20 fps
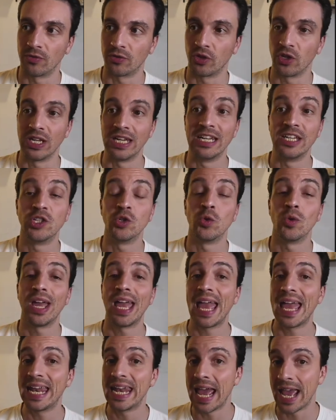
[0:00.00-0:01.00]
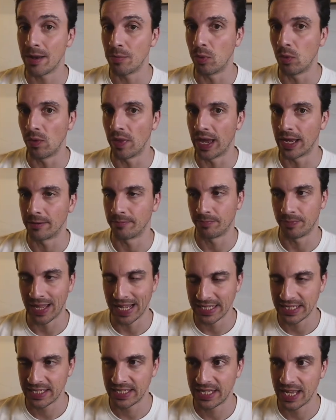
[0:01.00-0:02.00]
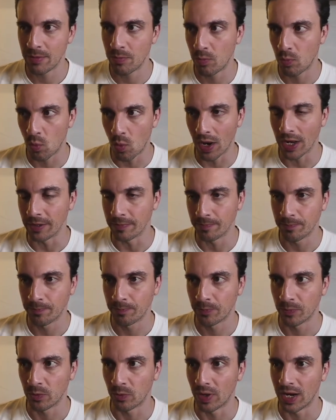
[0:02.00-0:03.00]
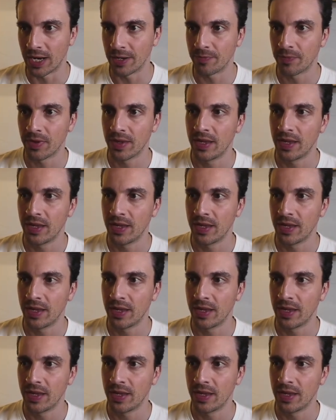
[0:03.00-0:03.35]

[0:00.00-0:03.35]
So you need to enable that. That's step one, right?